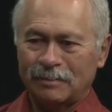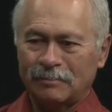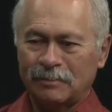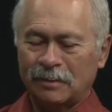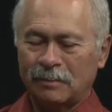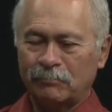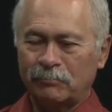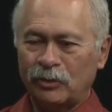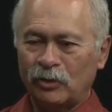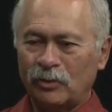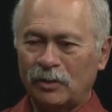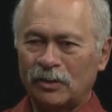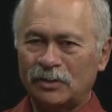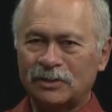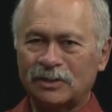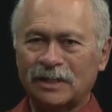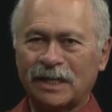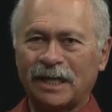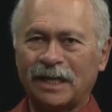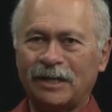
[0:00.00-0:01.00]

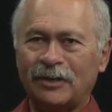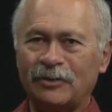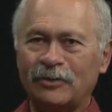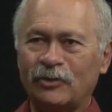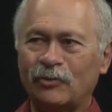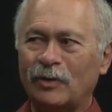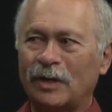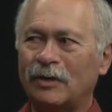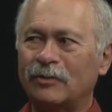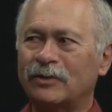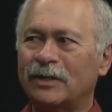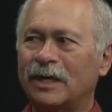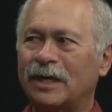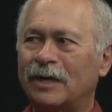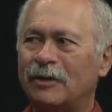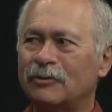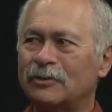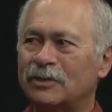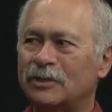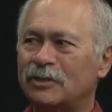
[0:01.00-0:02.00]
computers scattered throughout the
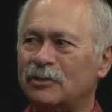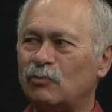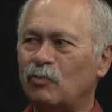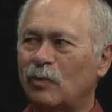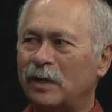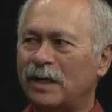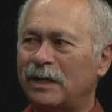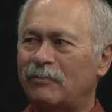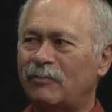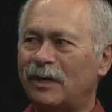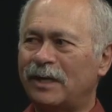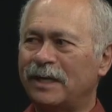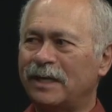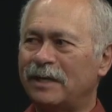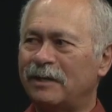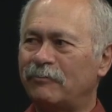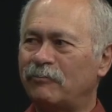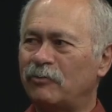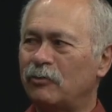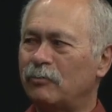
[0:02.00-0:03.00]
house. Just whenever I
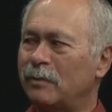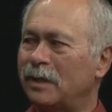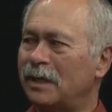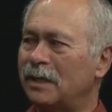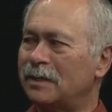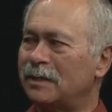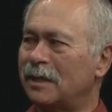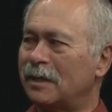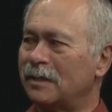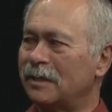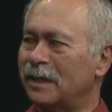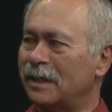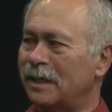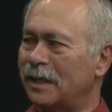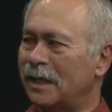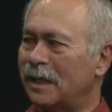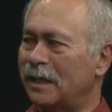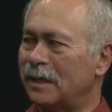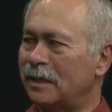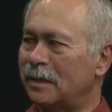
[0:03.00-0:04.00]
get a few minutes, I'll get
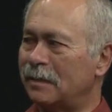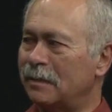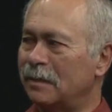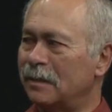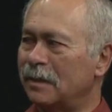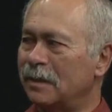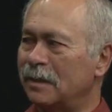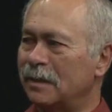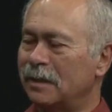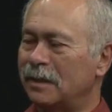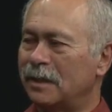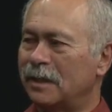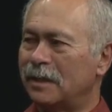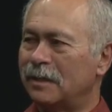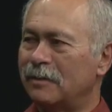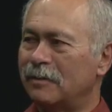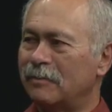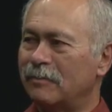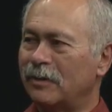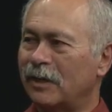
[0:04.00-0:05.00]
on,
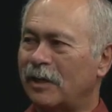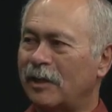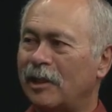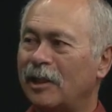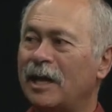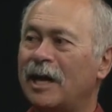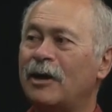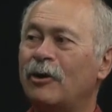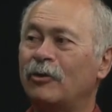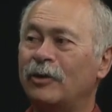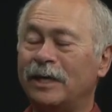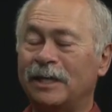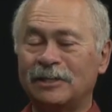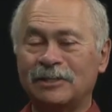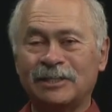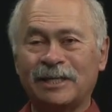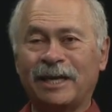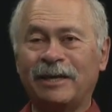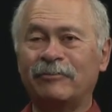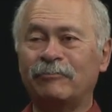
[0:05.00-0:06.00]
and the cloud has
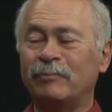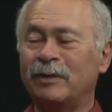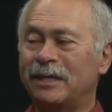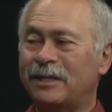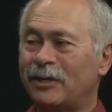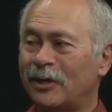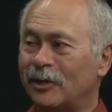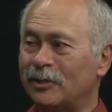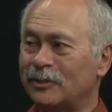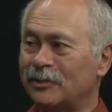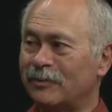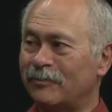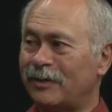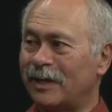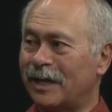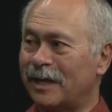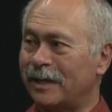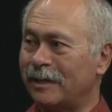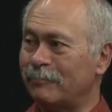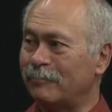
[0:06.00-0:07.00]
saved me tons of time